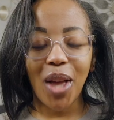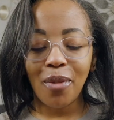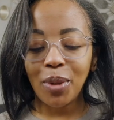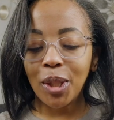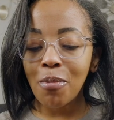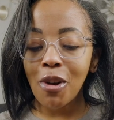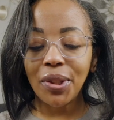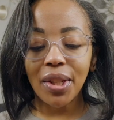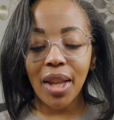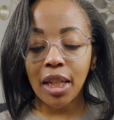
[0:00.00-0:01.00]
love was
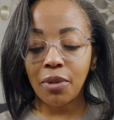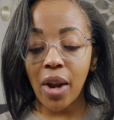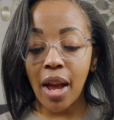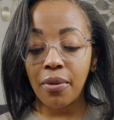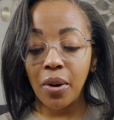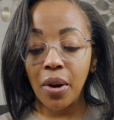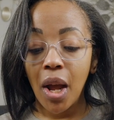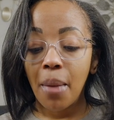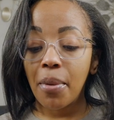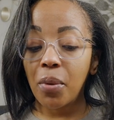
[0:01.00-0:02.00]
supposed to last forever,
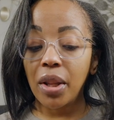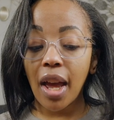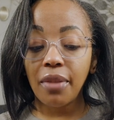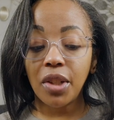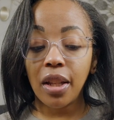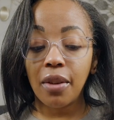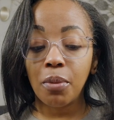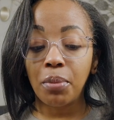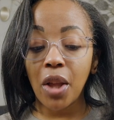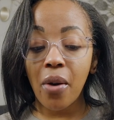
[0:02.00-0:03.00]
but when life
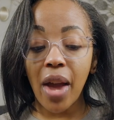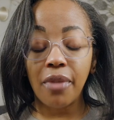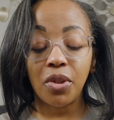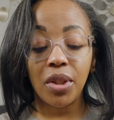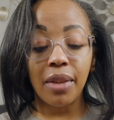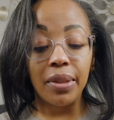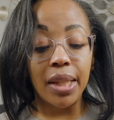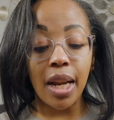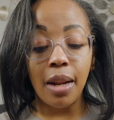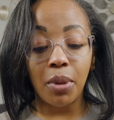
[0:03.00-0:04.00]
delivered blow after
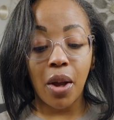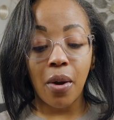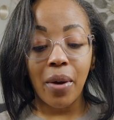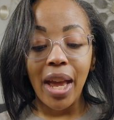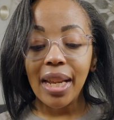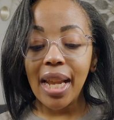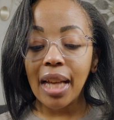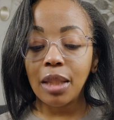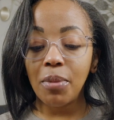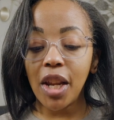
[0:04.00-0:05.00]
devastating blow,
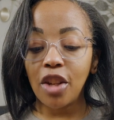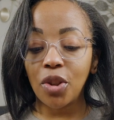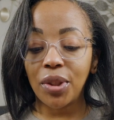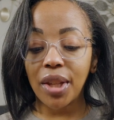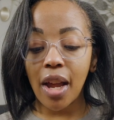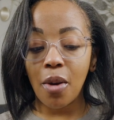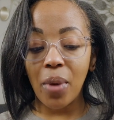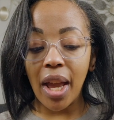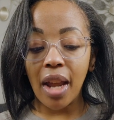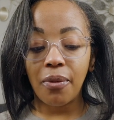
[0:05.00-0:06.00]
Yasmin and Josiah
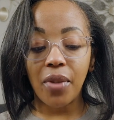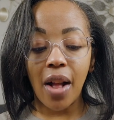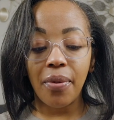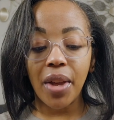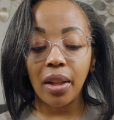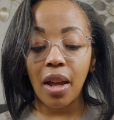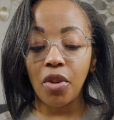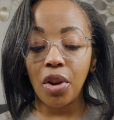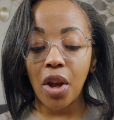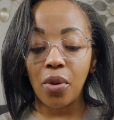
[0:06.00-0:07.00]
Wade found that love
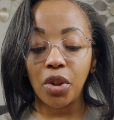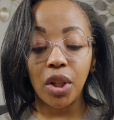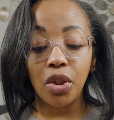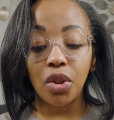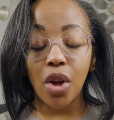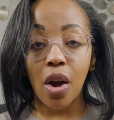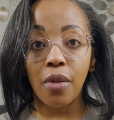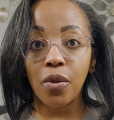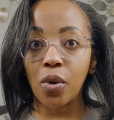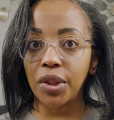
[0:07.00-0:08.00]
alone couldn't
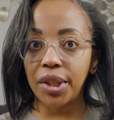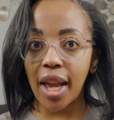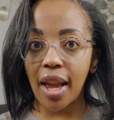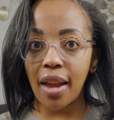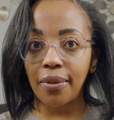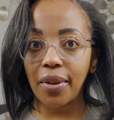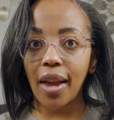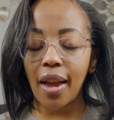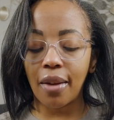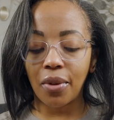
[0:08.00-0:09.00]
solve or save
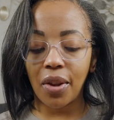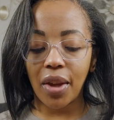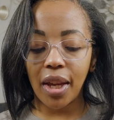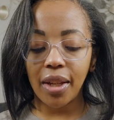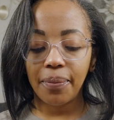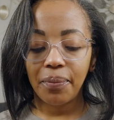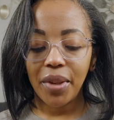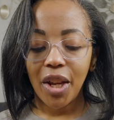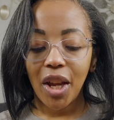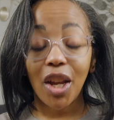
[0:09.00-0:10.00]
everything.
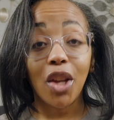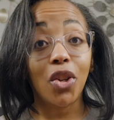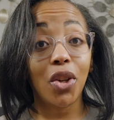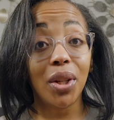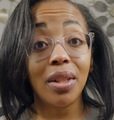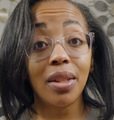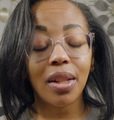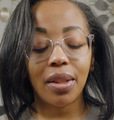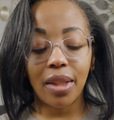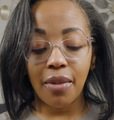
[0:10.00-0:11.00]
It couldn't
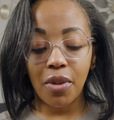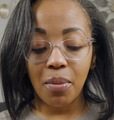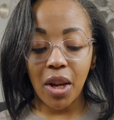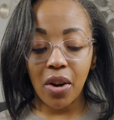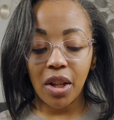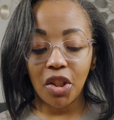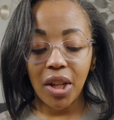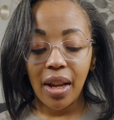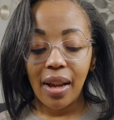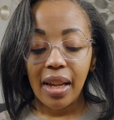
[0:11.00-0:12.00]
save their marriage.
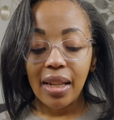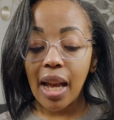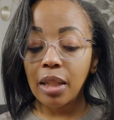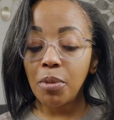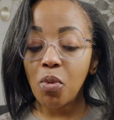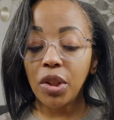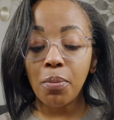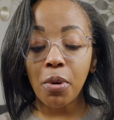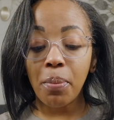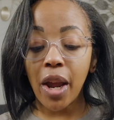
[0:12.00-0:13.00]
Yasmin
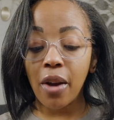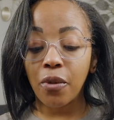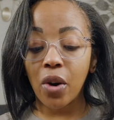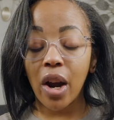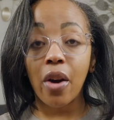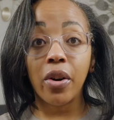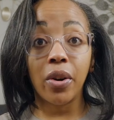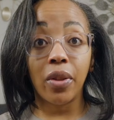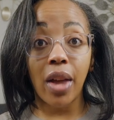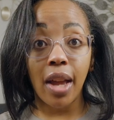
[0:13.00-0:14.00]
wasn't prepared for how
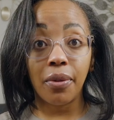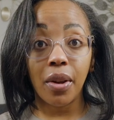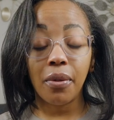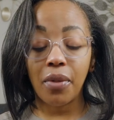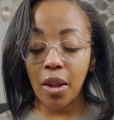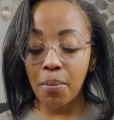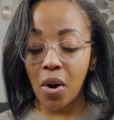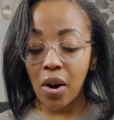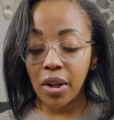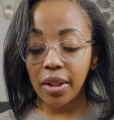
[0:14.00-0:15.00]
her life fell
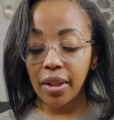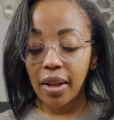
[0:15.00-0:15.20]
apart.